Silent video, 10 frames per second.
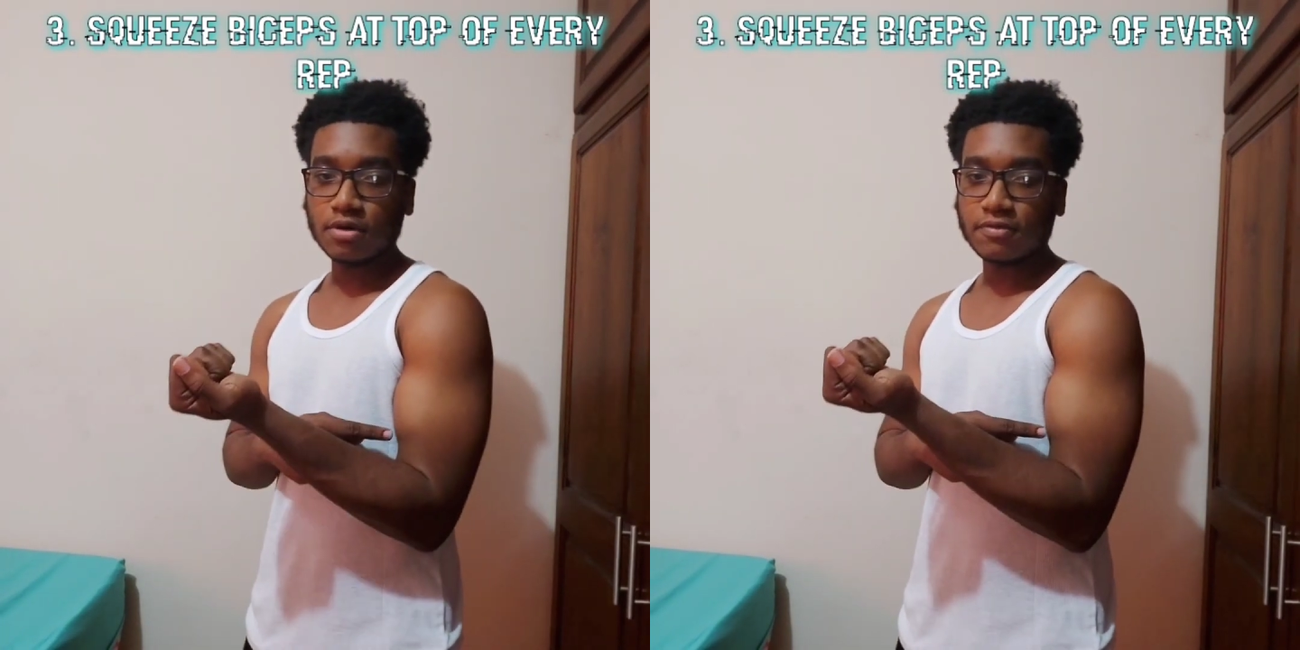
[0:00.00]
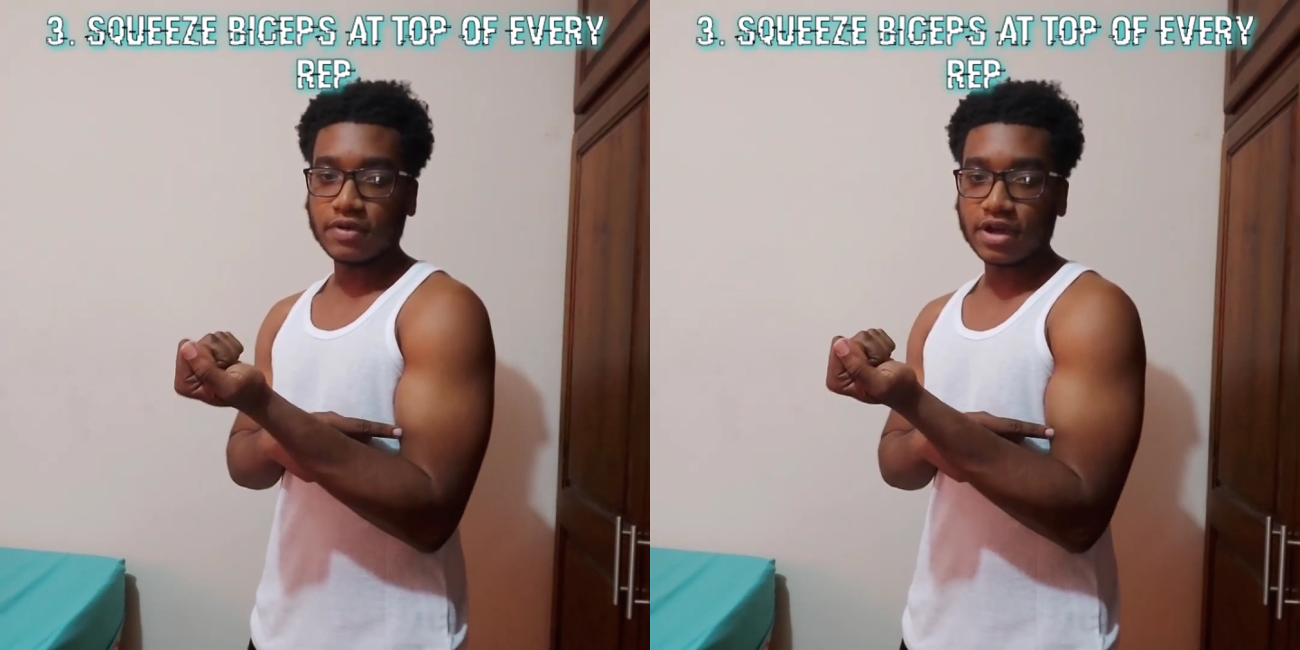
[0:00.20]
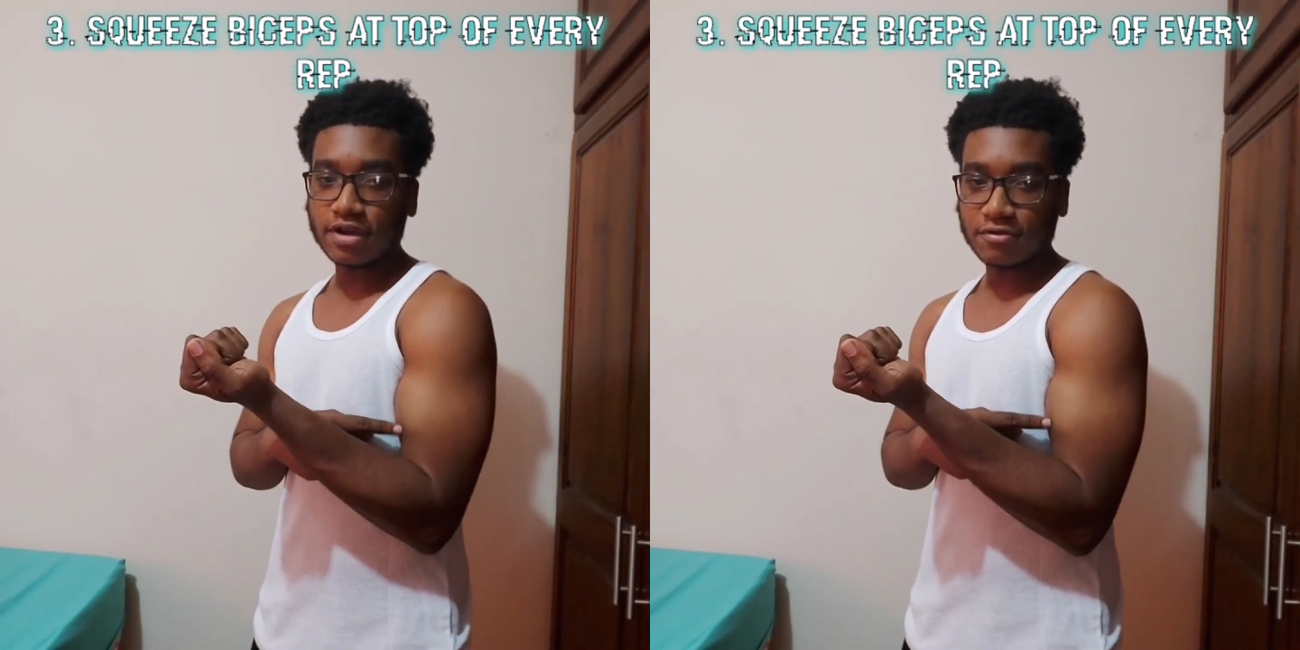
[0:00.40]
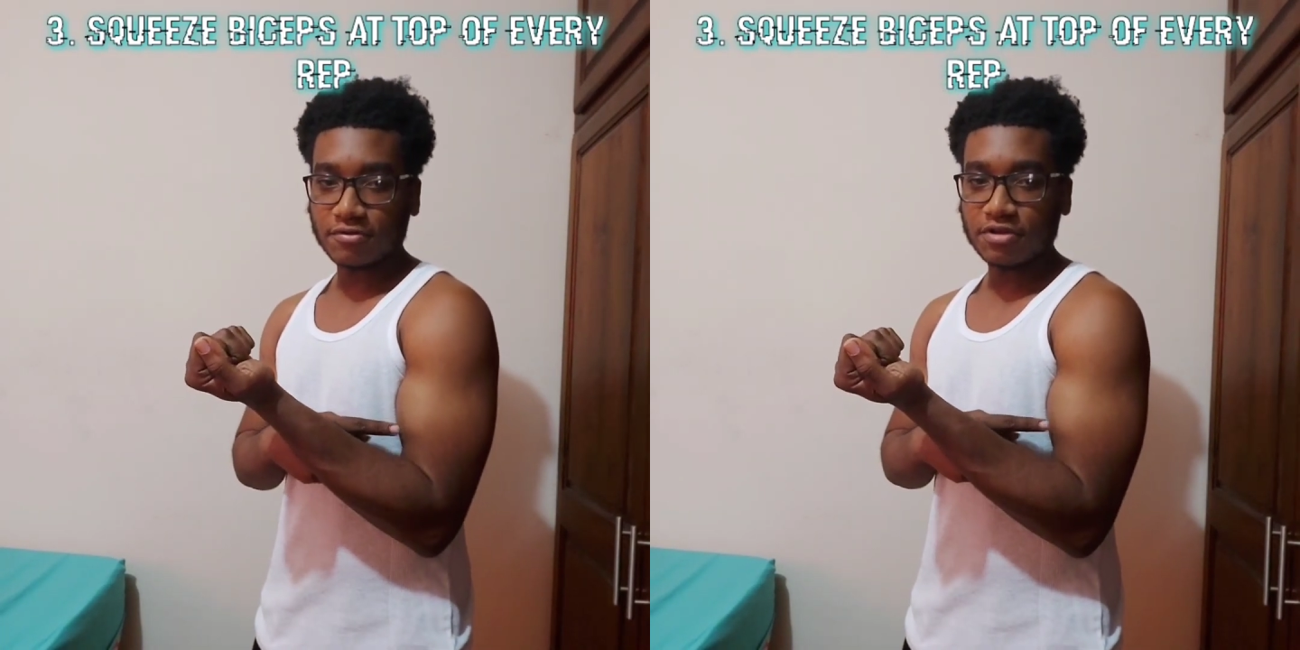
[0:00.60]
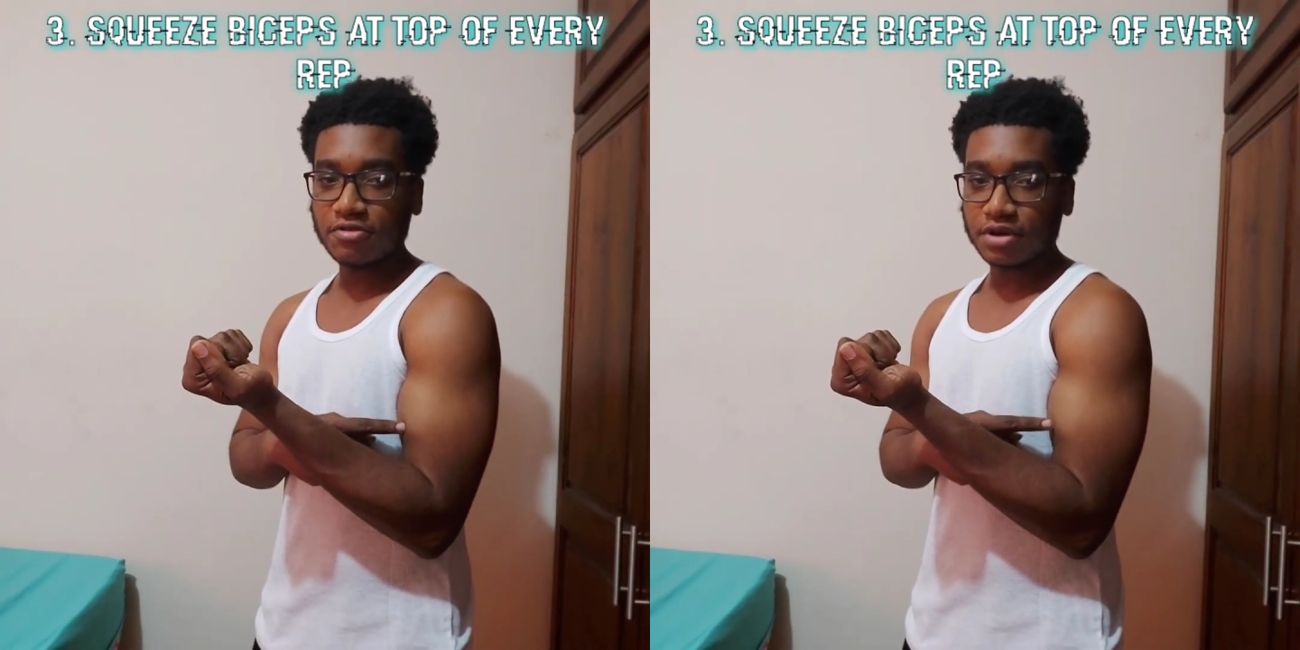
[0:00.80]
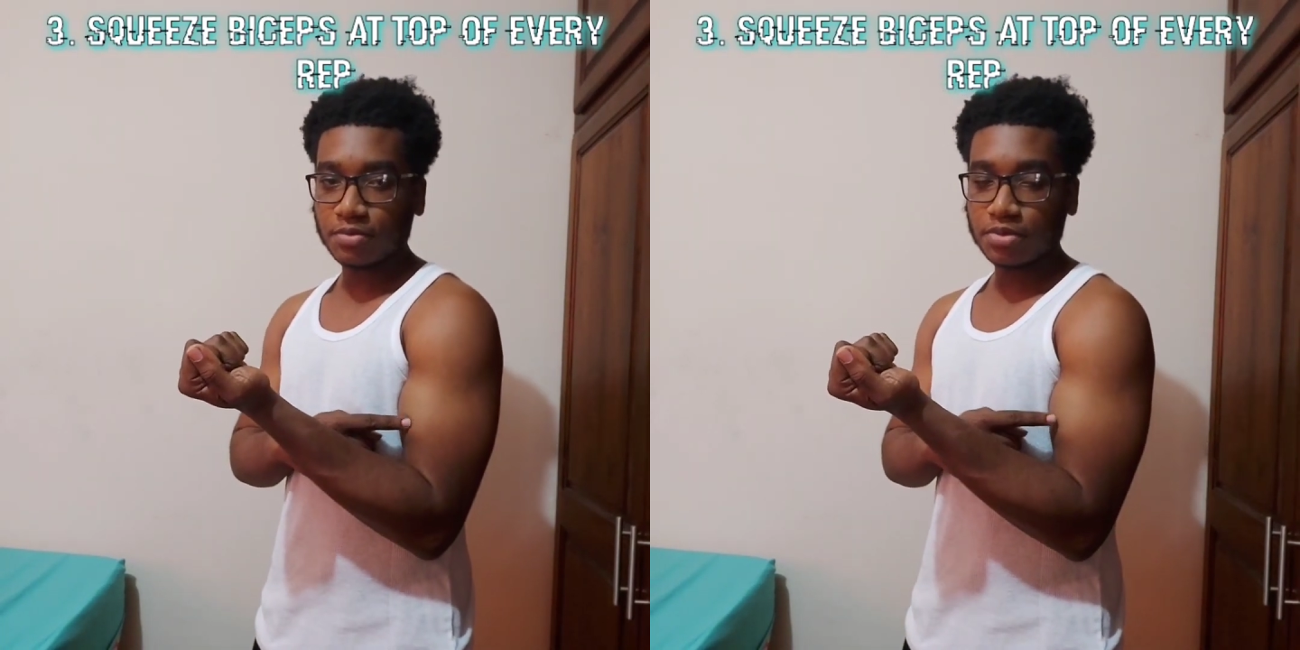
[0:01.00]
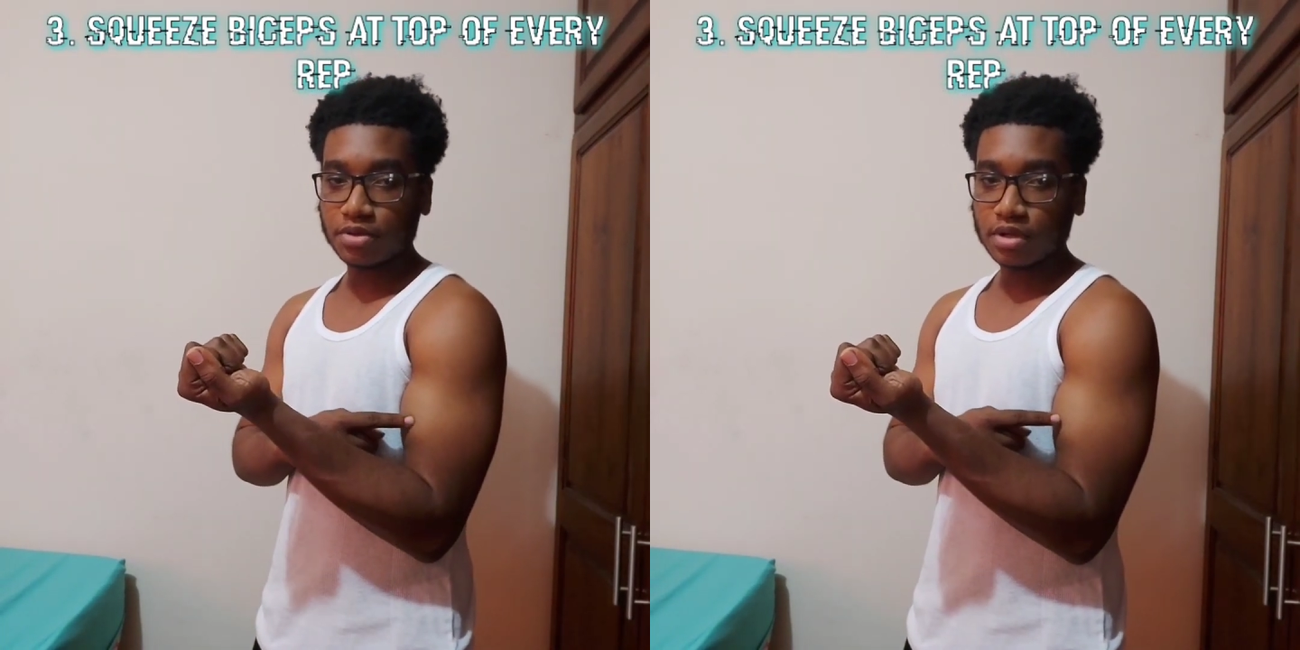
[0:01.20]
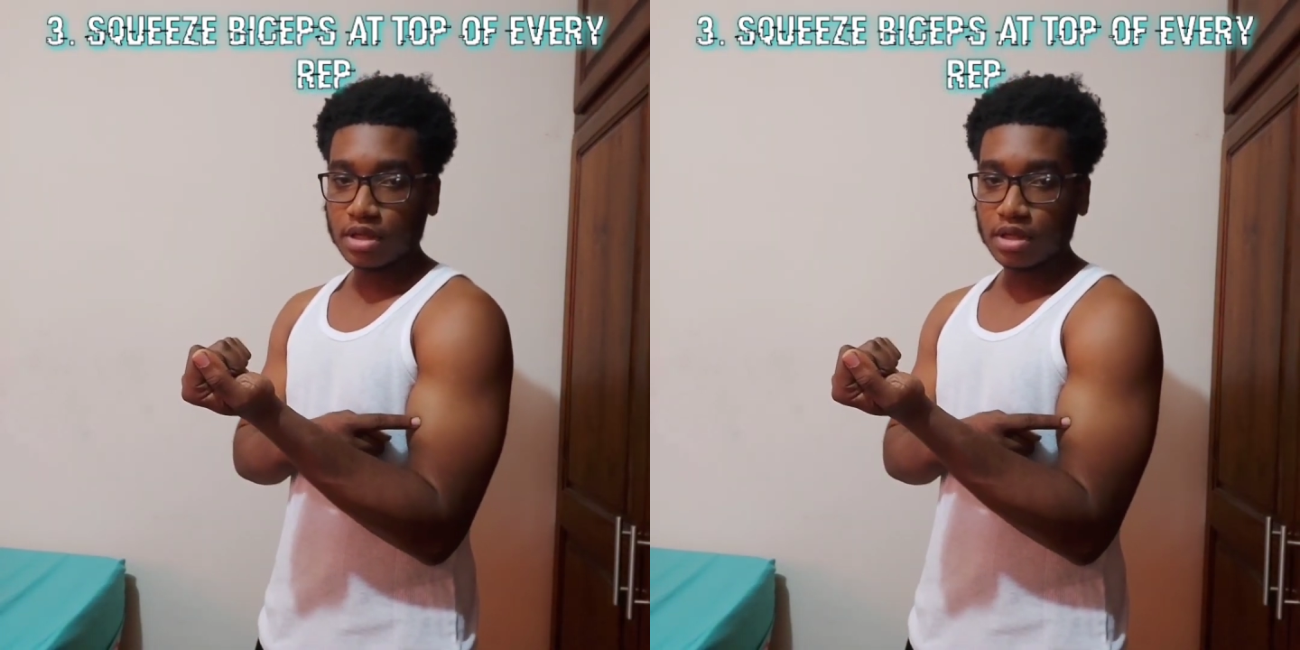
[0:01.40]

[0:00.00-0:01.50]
of every rep.